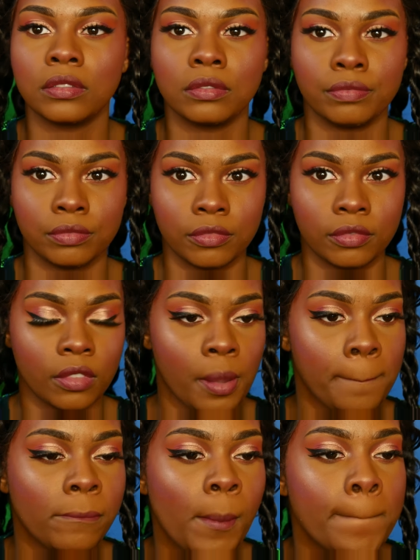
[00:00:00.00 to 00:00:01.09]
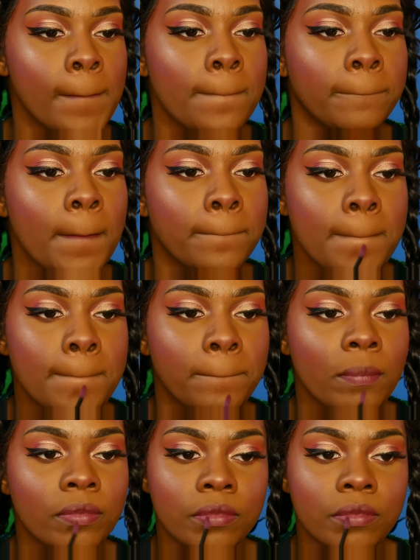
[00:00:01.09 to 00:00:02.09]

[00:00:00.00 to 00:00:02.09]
And after I put the lipstick on, that is pretty